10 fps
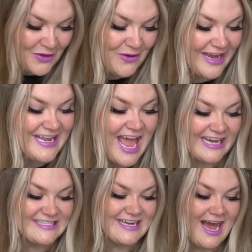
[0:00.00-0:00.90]
Okay,
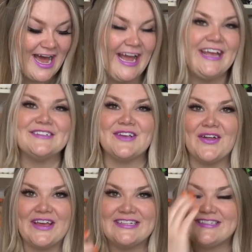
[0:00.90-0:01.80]
next, I saw
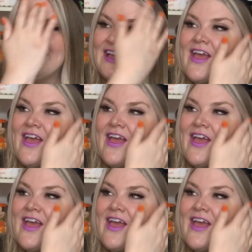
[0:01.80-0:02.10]
this